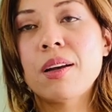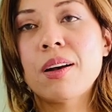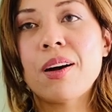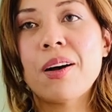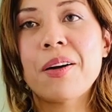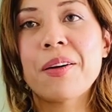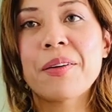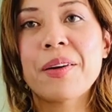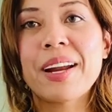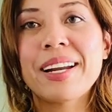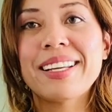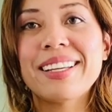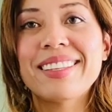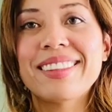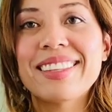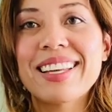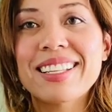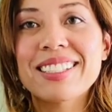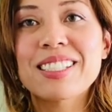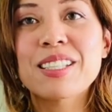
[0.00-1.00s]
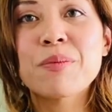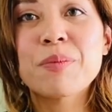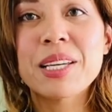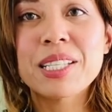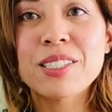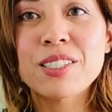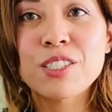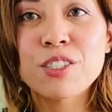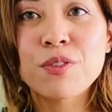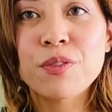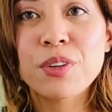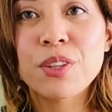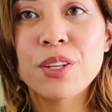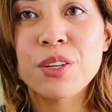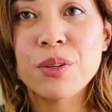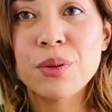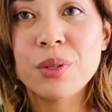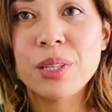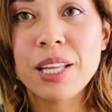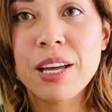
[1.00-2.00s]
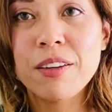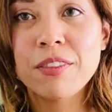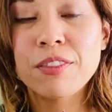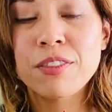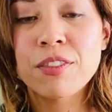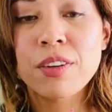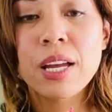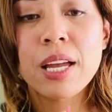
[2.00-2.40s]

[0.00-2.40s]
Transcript: Alrighty, that's the message for the new love.